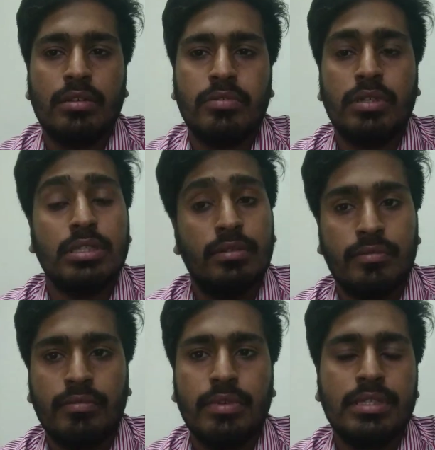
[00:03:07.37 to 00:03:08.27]
It was a
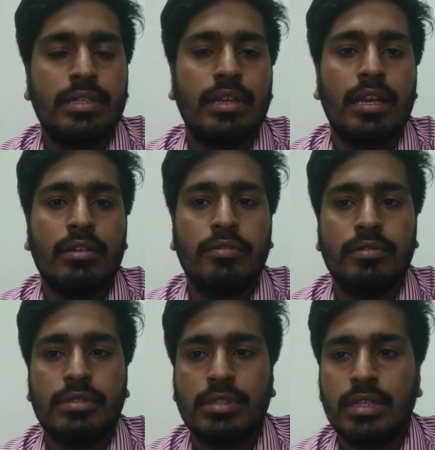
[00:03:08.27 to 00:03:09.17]
versatile
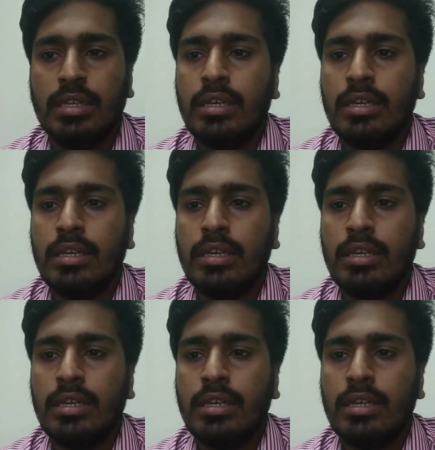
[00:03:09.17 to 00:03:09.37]
course.